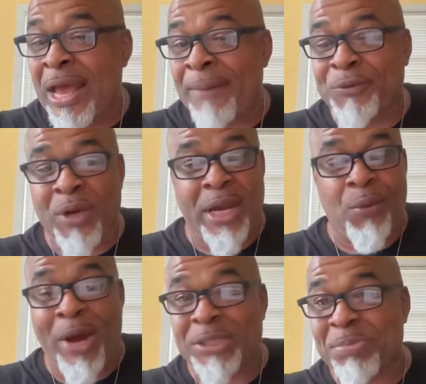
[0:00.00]
I'm trying
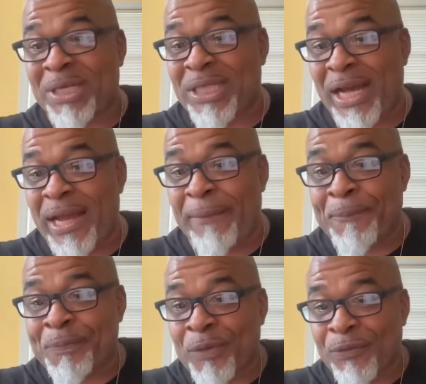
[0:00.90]
to watch my
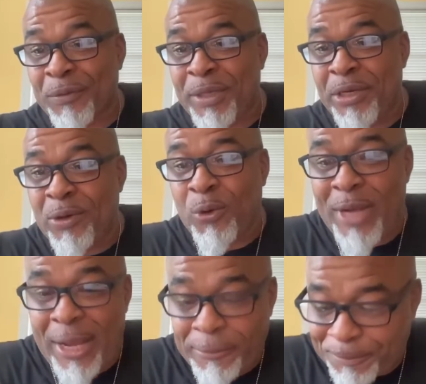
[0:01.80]
time from here
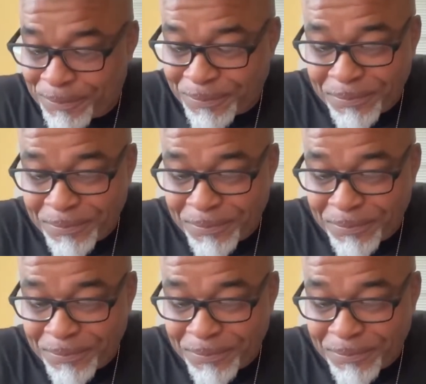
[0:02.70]
on out